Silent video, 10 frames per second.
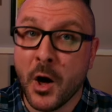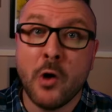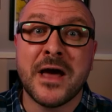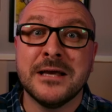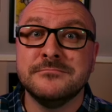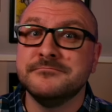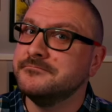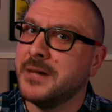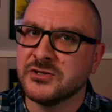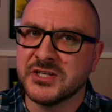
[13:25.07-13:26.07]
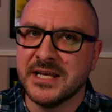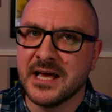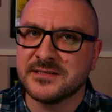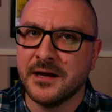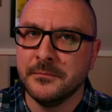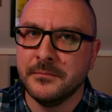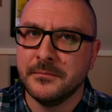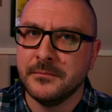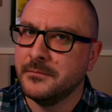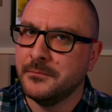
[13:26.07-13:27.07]
Alright, I'll see you next time.
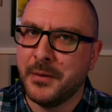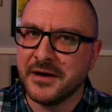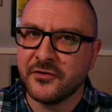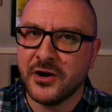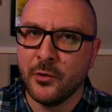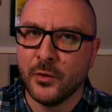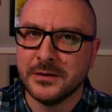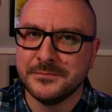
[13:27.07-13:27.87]
Bye for now.